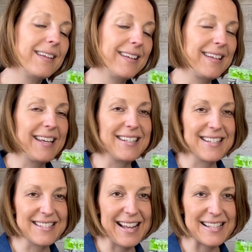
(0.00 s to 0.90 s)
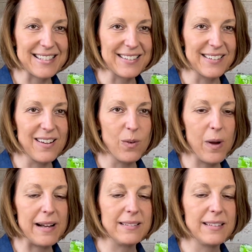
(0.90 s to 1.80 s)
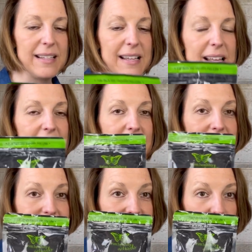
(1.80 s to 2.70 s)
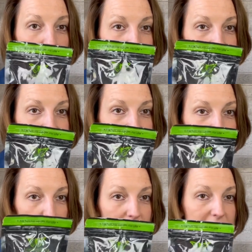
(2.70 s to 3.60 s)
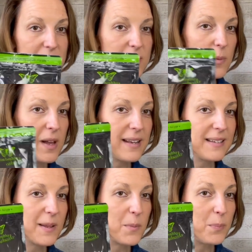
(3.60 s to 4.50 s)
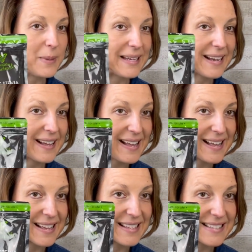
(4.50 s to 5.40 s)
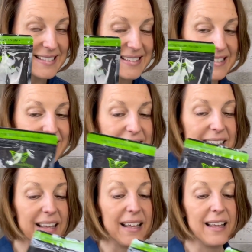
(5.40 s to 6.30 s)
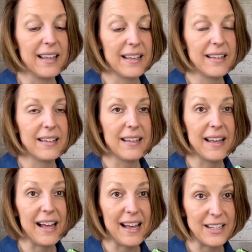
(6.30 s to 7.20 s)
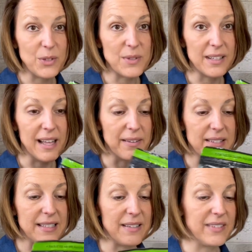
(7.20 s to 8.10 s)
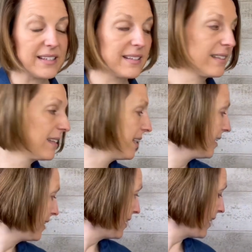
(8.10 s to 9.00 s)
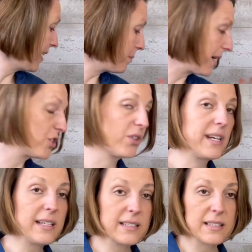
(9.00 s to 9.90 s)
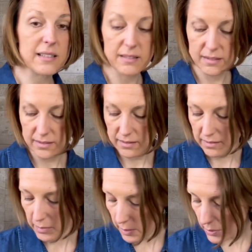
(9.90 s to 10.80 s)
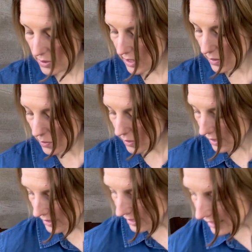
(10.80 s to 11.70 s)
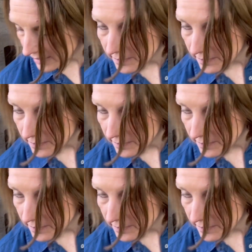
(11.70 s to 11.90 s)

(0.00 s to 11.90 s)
it does last a good long while. I now buy the 4 ounce one because I use a lot of stevia. In my drinks, my boosted Oolong Tea,